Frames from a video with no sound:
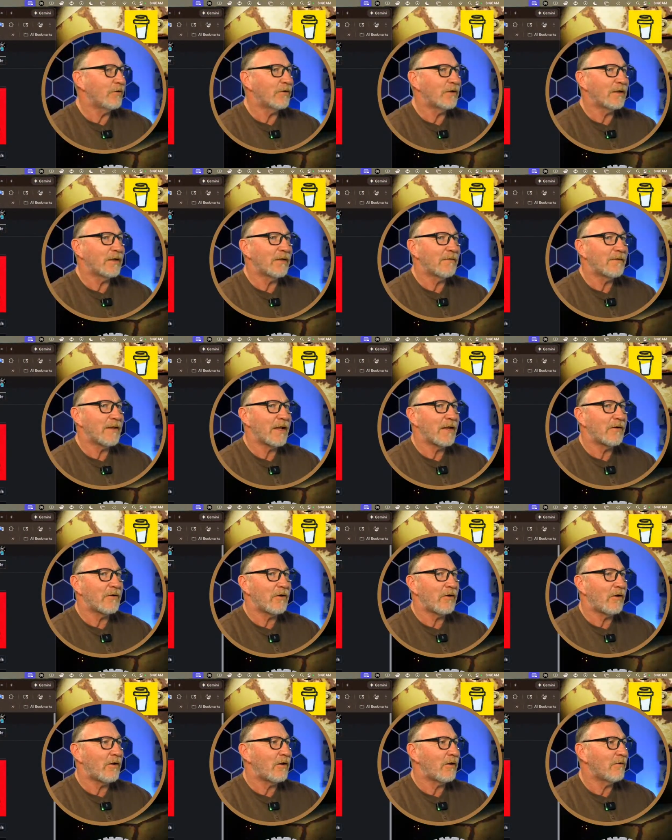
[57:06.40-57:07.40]
can get that
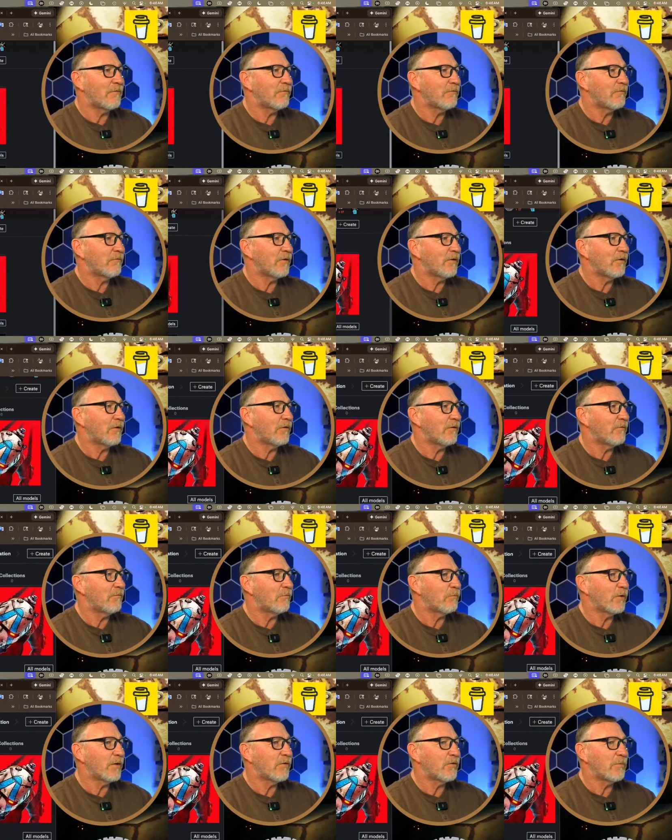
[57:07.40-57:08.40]
off of
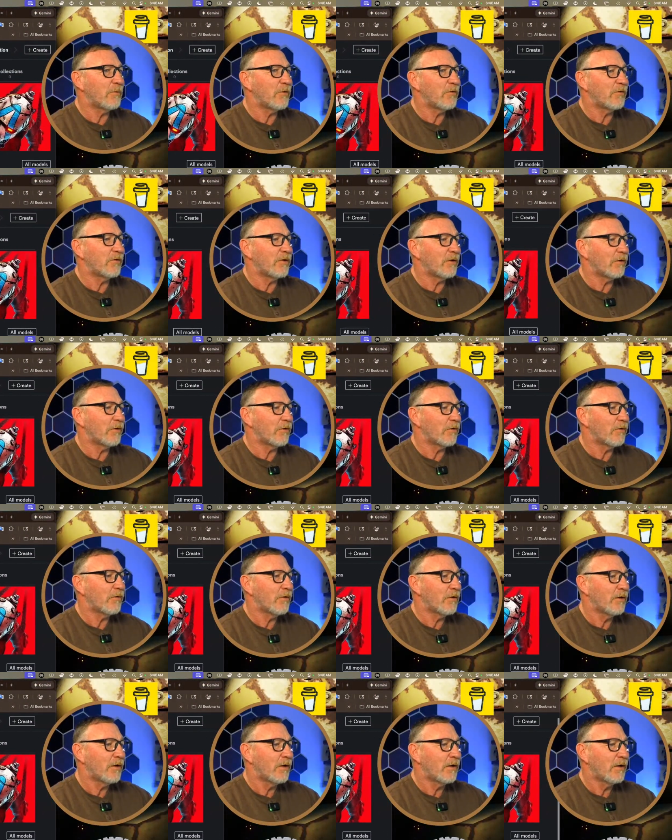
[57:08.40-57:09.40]
Printables here.
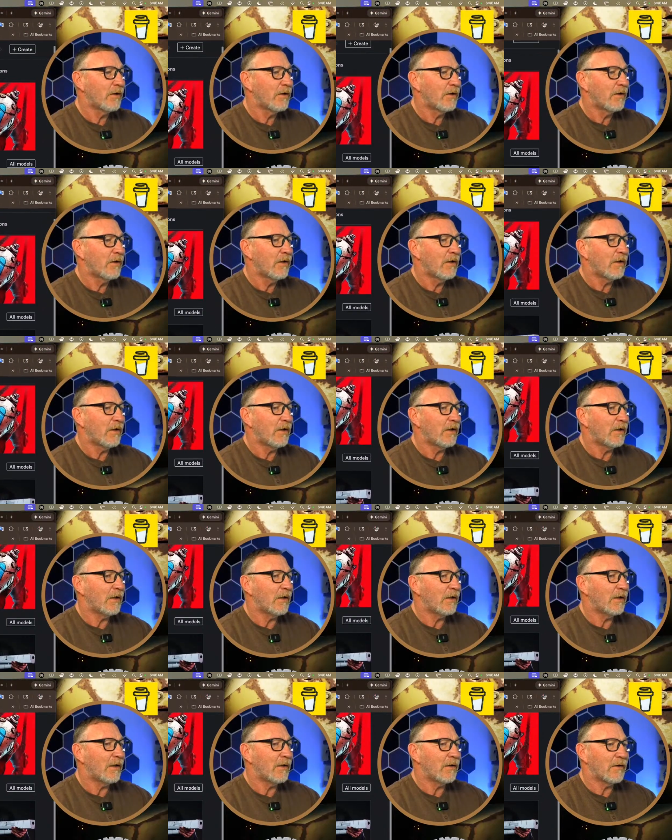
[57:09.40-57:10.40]

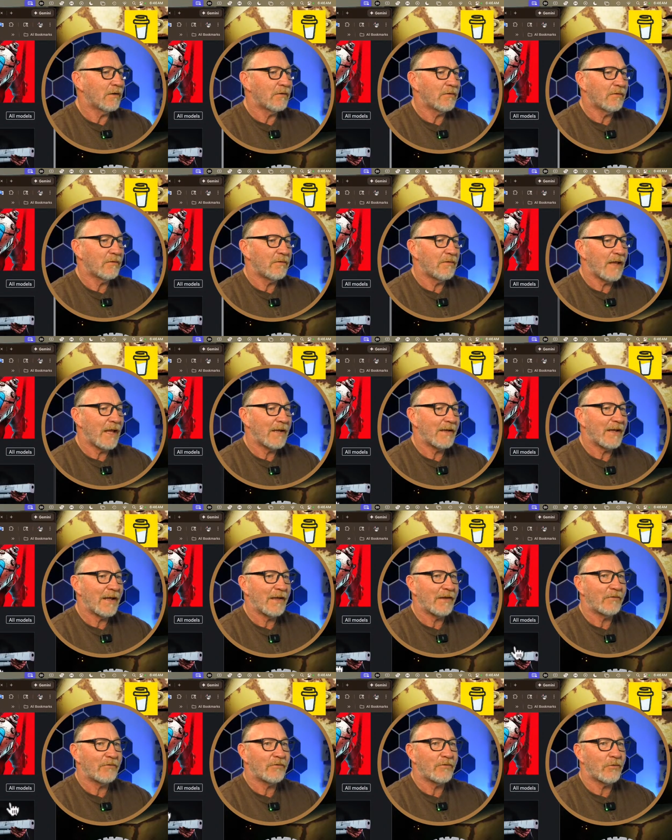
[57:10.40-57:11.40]
And that
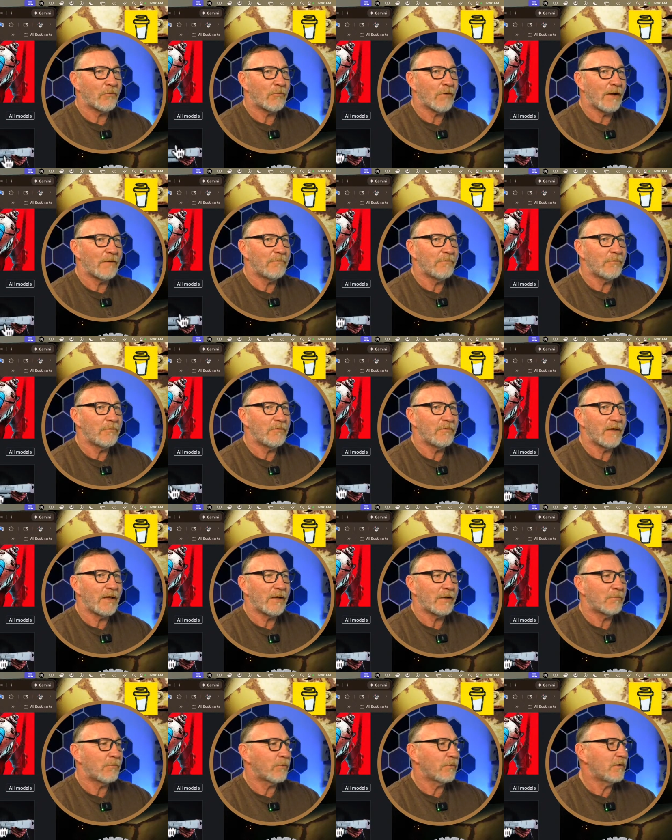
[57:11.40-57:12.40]
has the rifle that
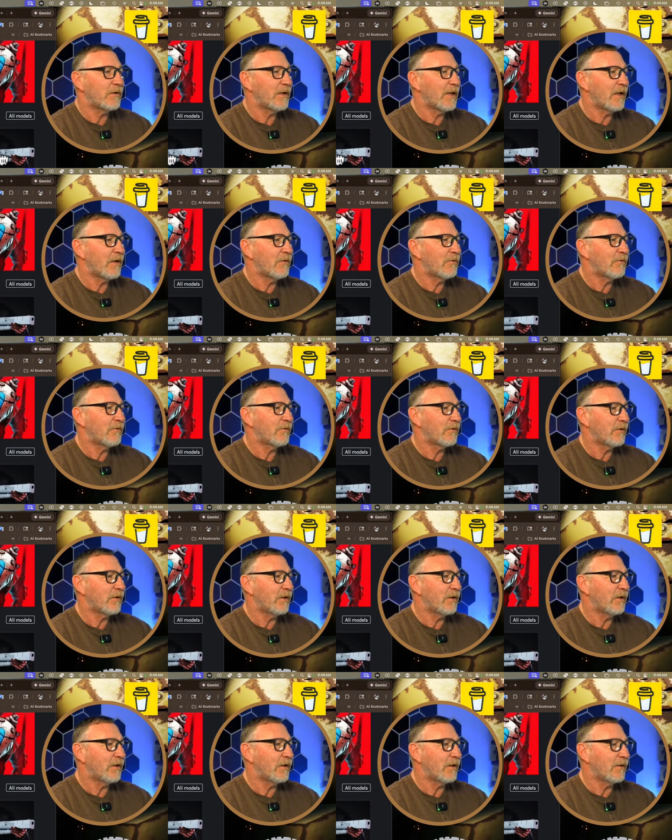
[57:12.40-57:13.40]
I printed out
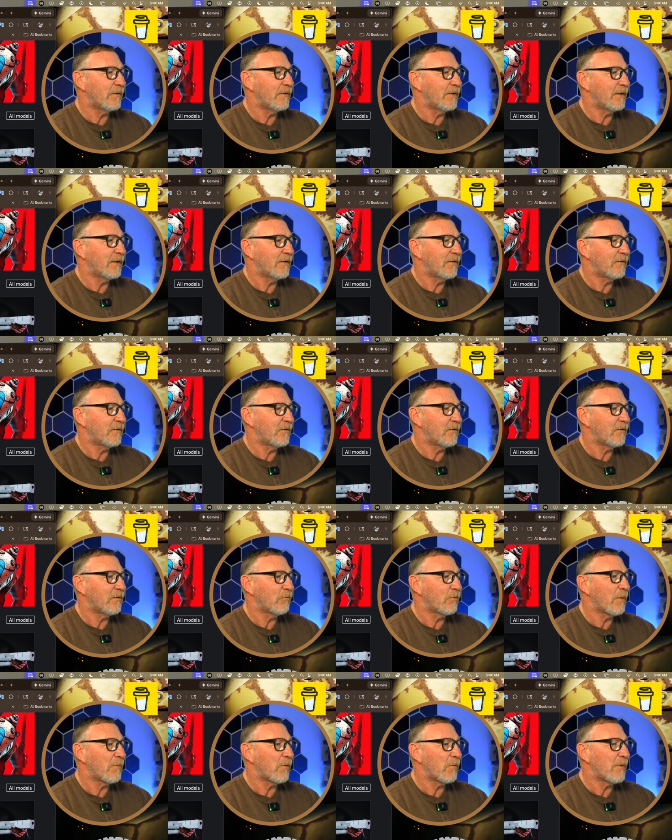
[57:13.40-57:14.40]
and then the
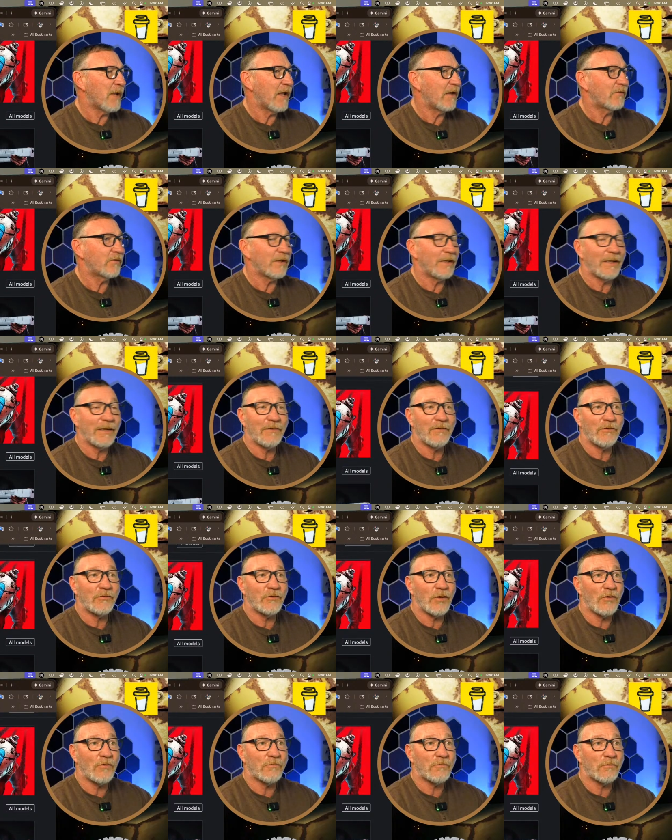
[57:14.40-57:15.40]
Ripper mask, and it's
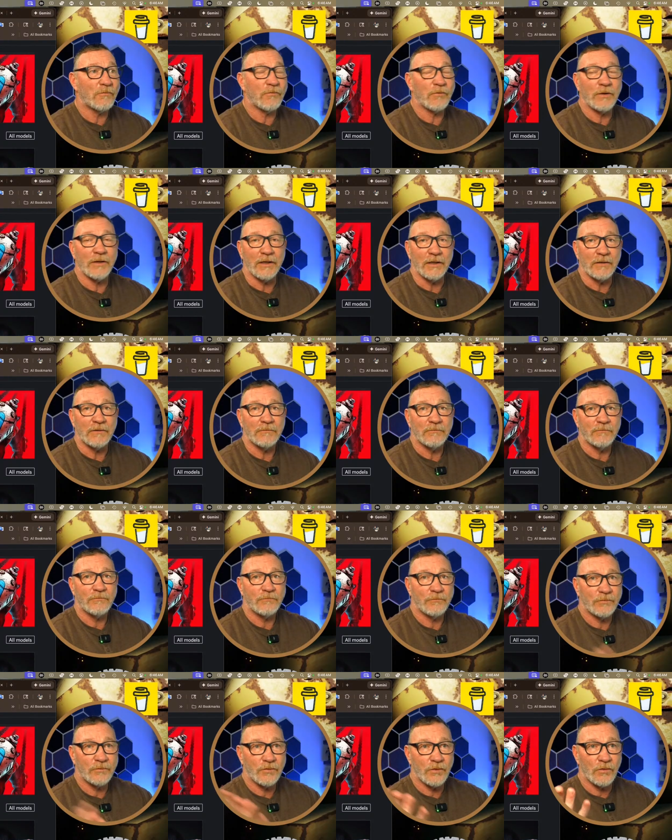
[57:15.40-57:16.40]
all for free.
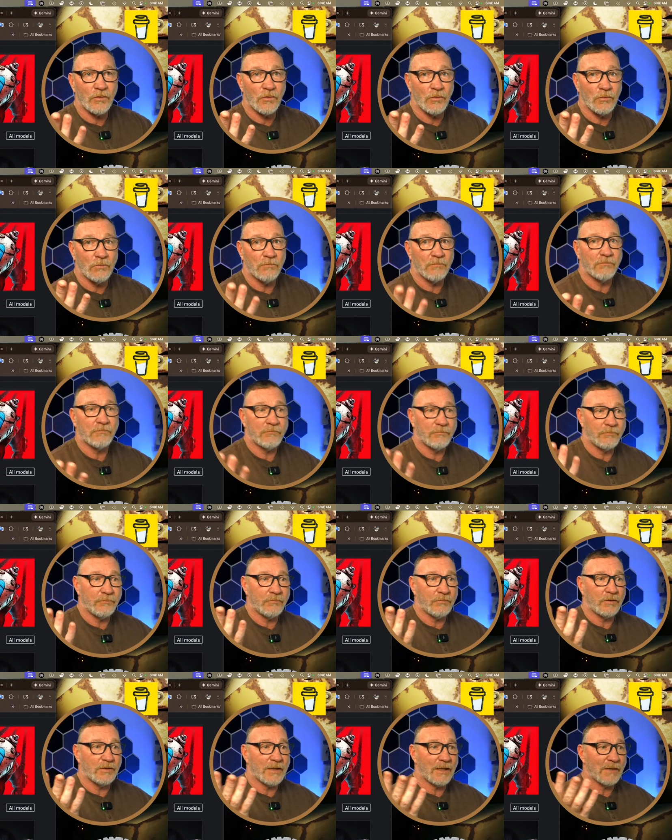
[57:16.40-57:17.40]
So
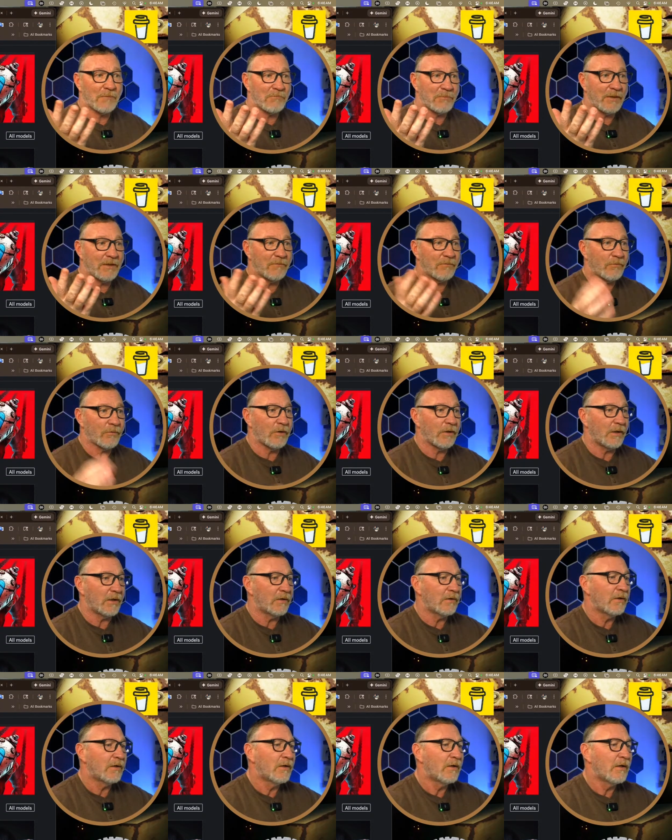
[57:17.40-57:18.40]
you can't beat free.
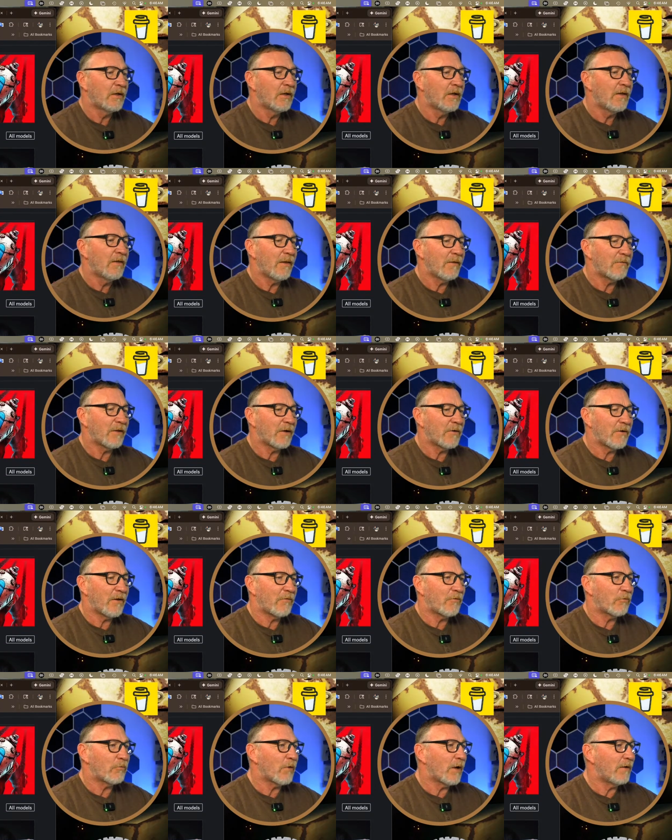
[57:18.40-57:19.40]
They've got
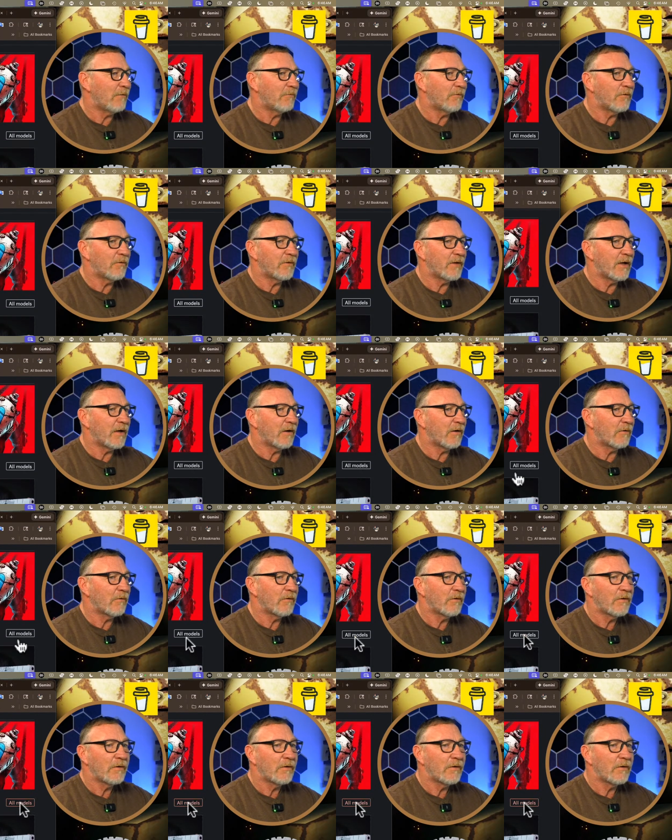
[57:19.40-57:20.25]
another rifle there.